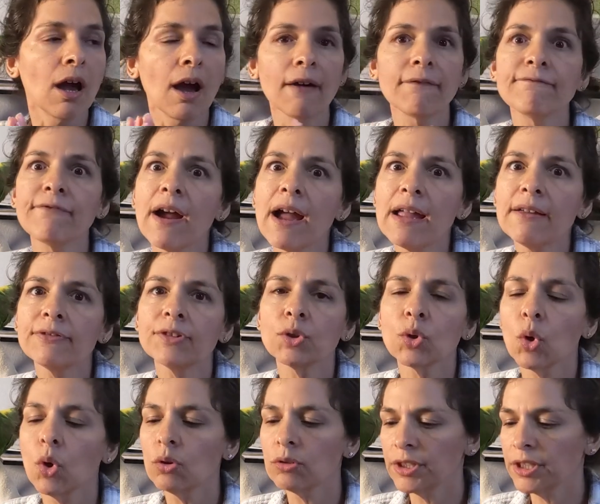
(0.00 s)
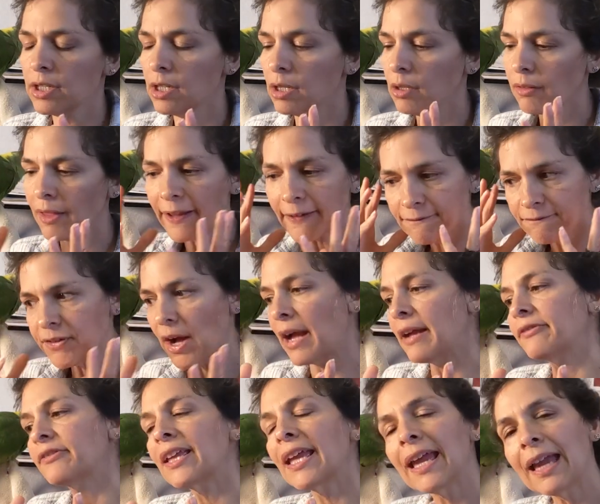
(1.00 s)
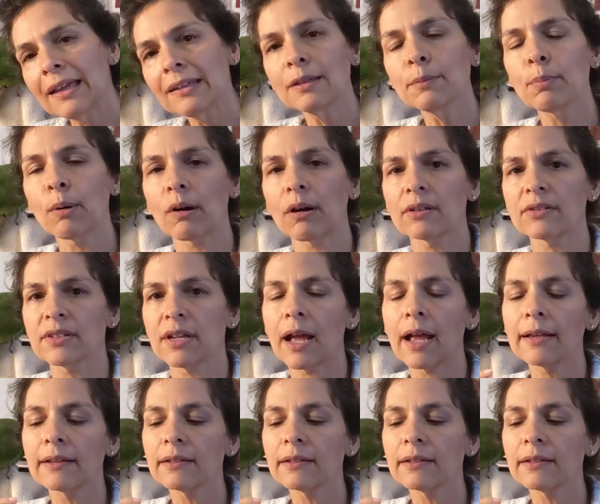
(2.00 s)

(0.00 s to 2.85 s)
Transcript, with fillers: a 5-year-old, like 5 candy bars.